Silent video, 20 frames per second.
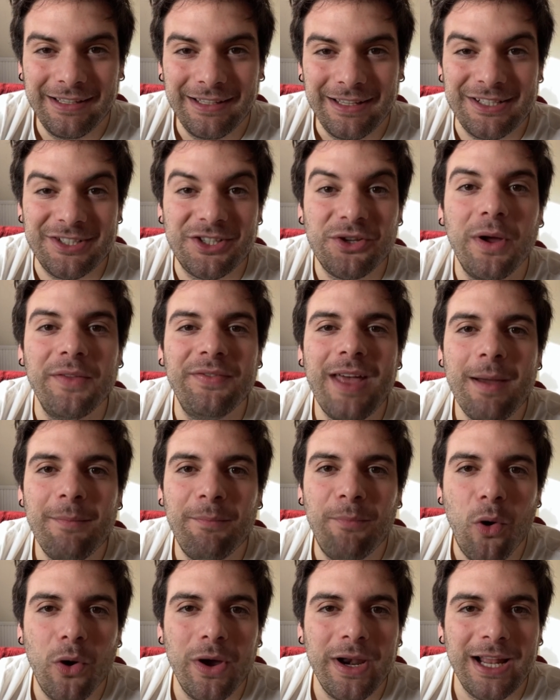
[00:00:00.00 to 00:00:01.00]
And so at
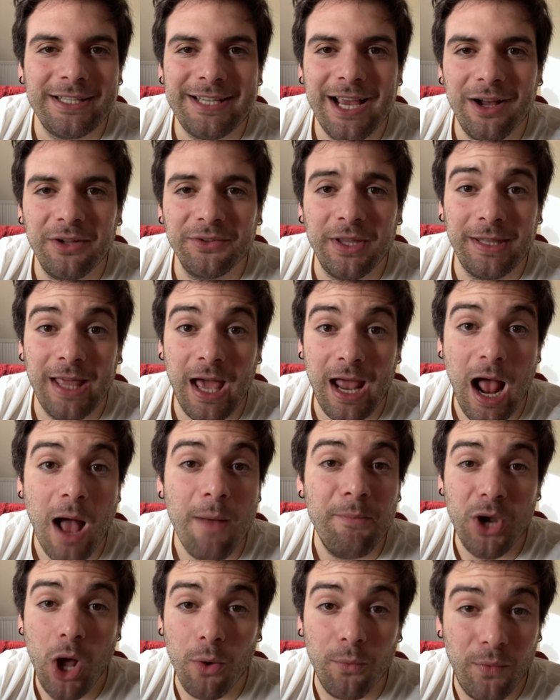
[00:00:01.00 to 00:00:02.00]
that point, I tell them that
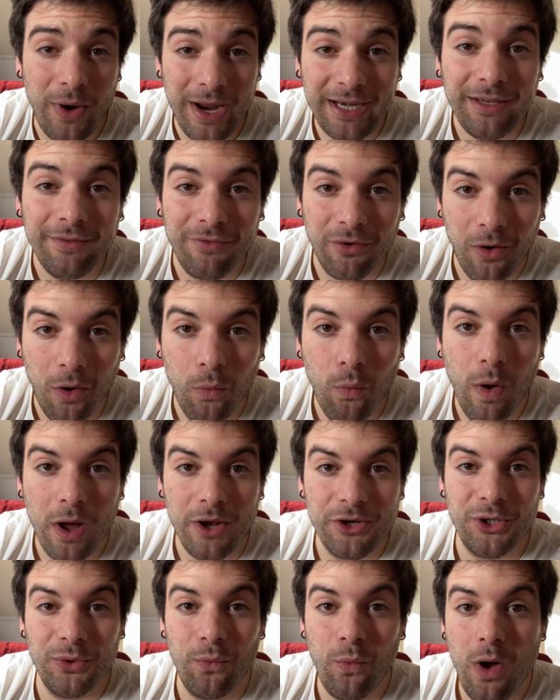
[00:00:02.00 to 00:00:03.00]
I'm not ready for a
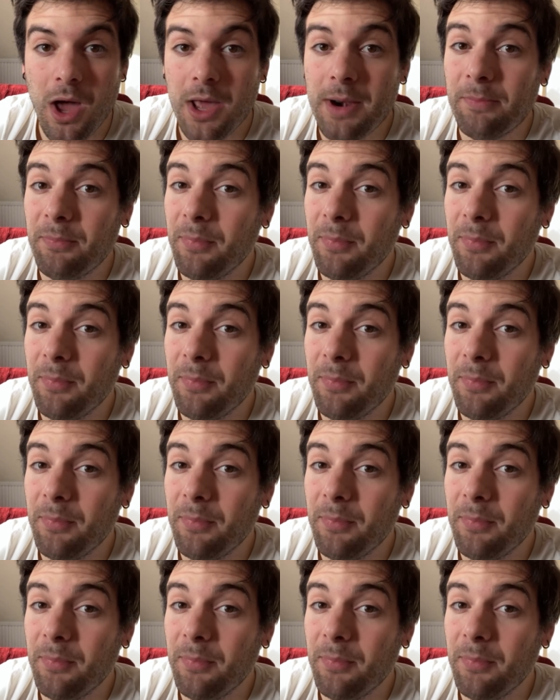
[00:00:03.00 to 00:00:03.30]
one-to-one,